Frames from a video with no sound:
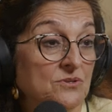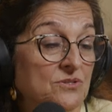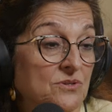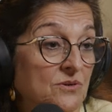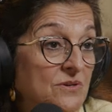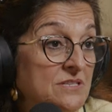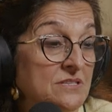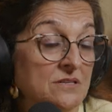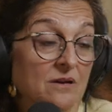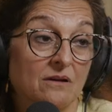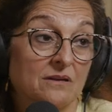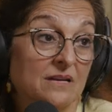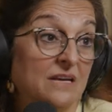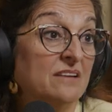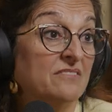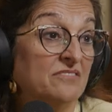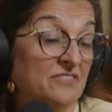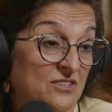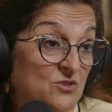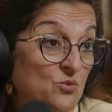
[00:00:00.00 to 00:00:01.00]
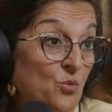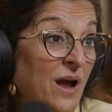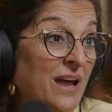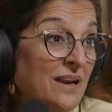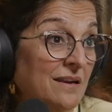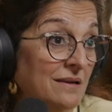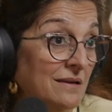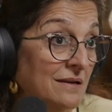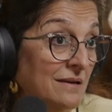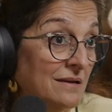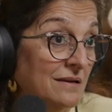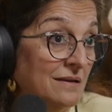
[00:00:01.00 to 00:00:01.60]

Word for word: So it's not if, it's when.